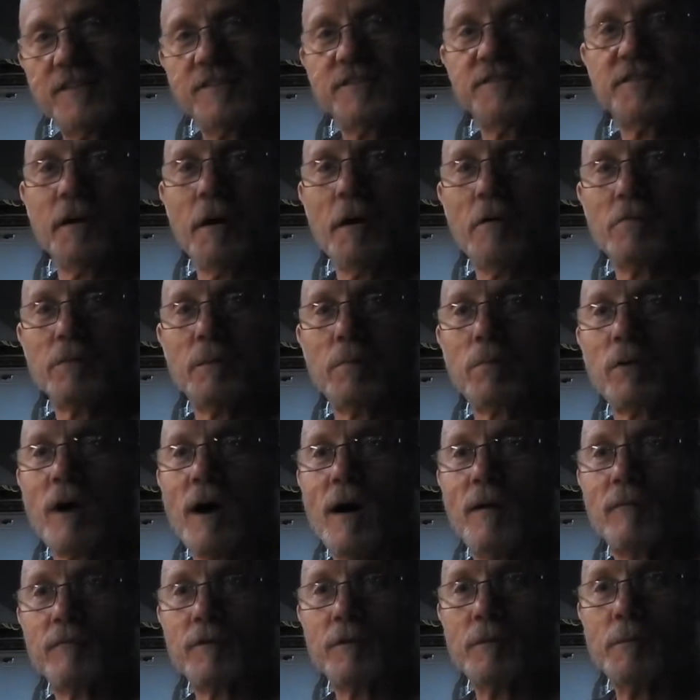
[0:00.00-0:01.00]
of solved the
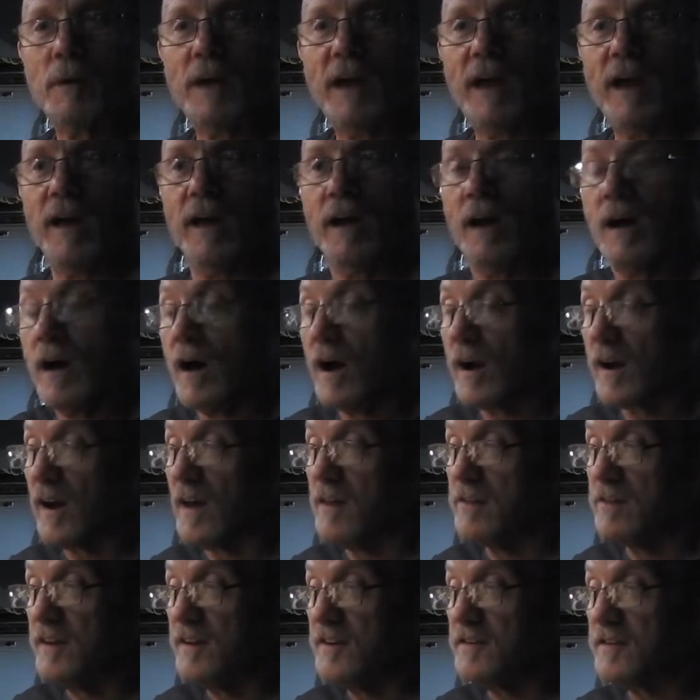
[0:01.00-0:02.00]
problem for me.
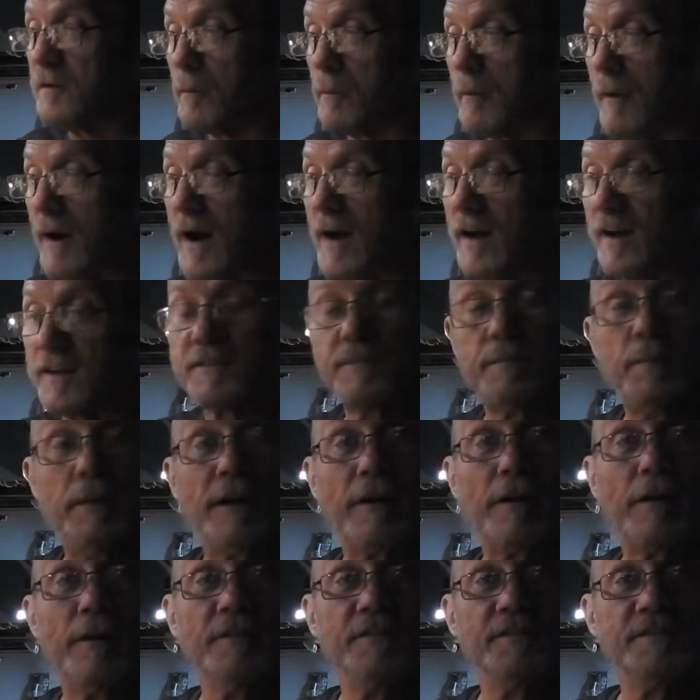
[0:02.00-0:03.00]
Again, these are my
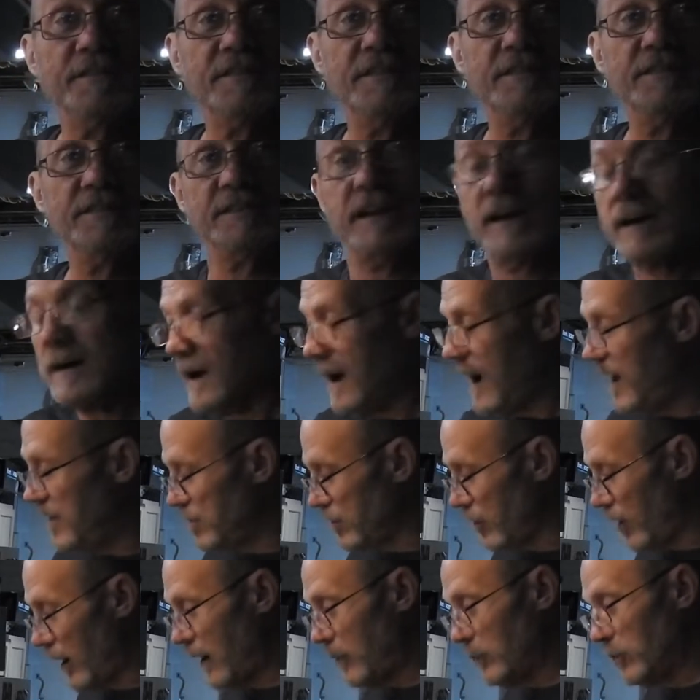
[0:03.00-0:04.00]
experiences. I
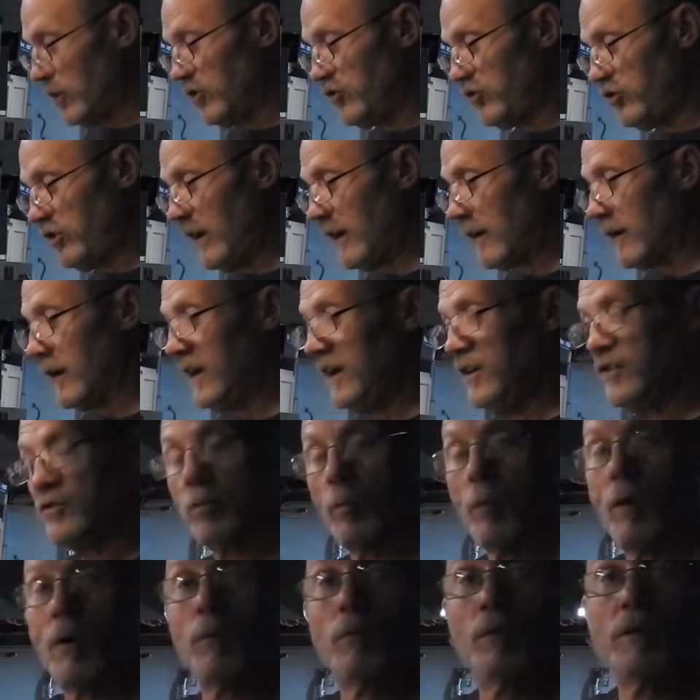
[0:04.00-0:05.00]
thought I would share each
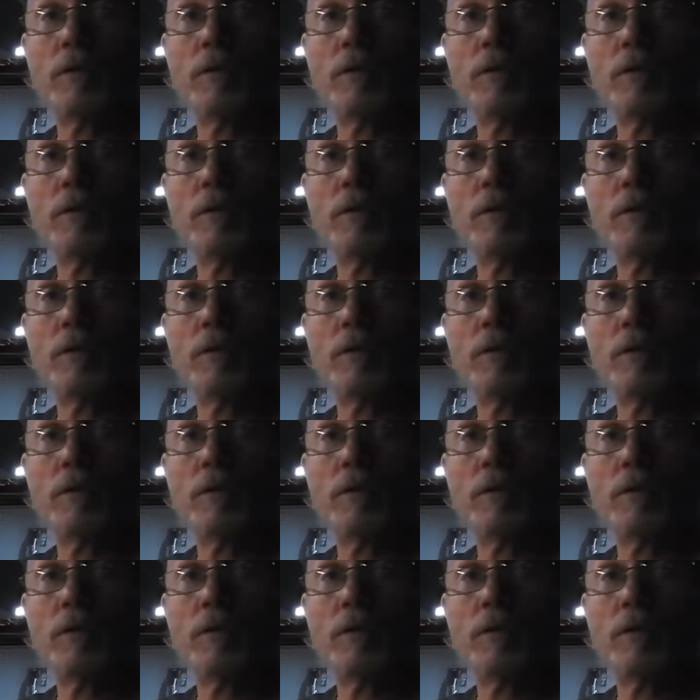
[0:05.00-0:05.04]
one